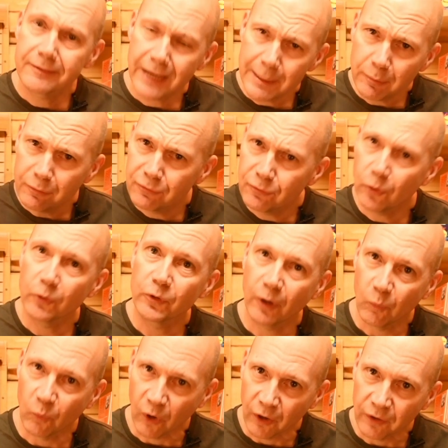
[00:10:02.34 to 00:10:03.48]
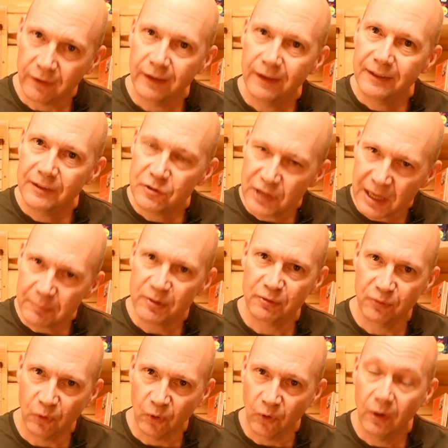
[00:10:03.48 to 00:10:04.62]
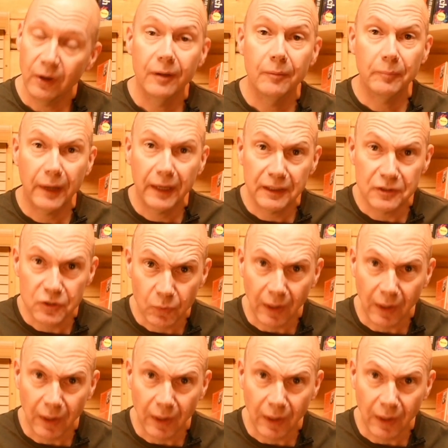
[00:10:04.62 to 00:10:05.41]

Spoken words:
table 4.1, chapter 4, page